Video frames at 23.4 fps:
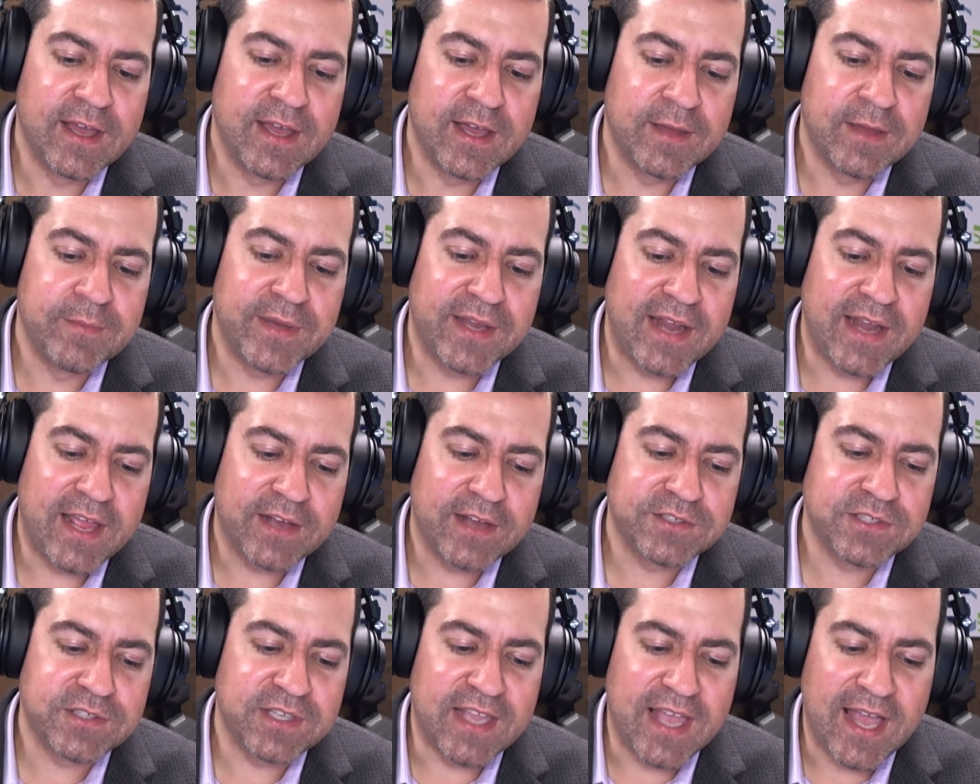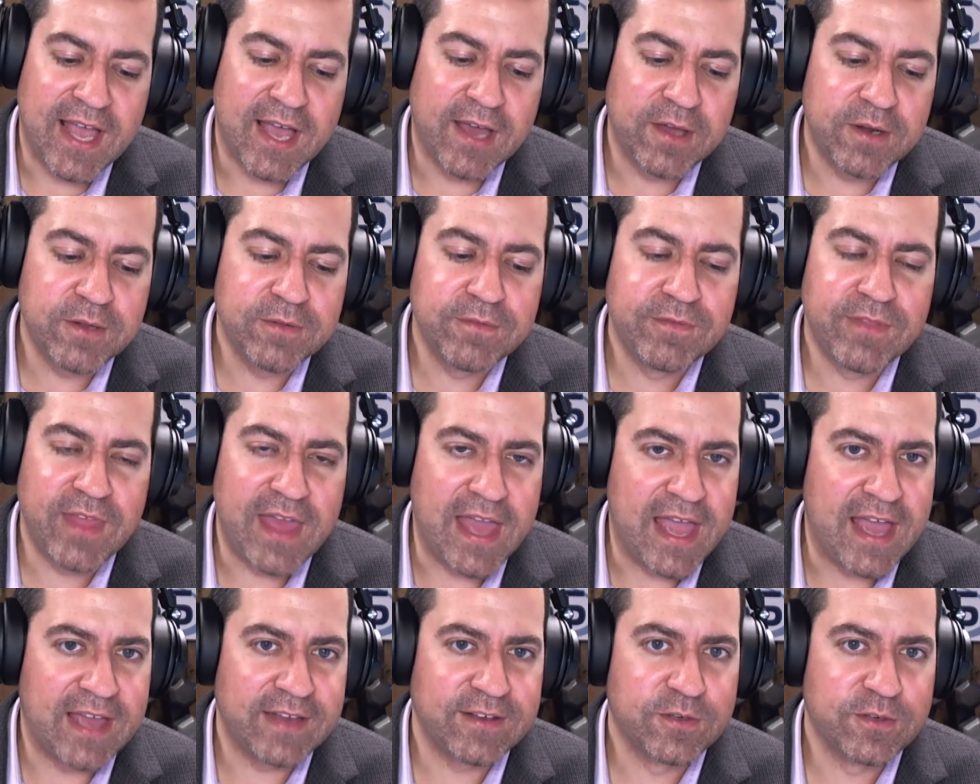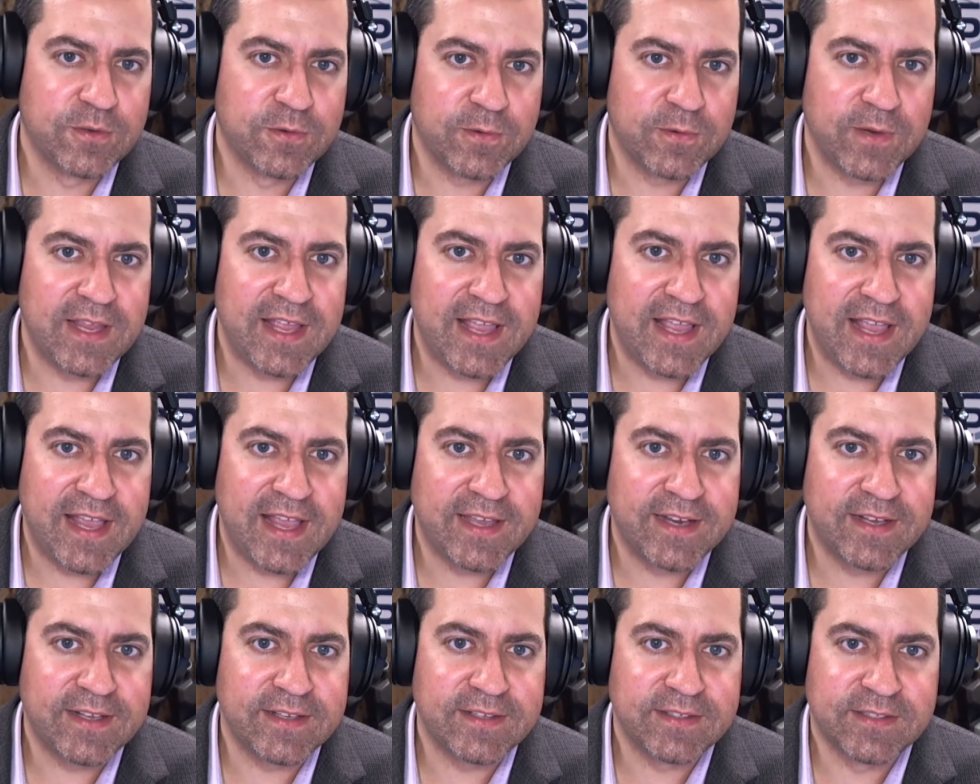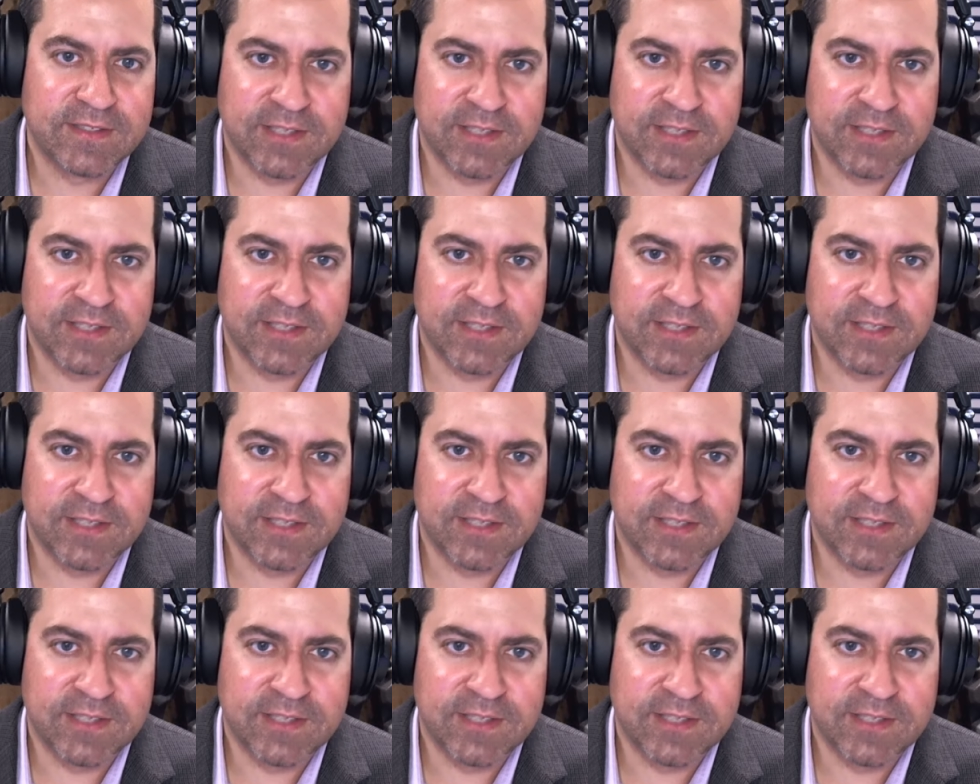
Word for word: um, but actually out of that created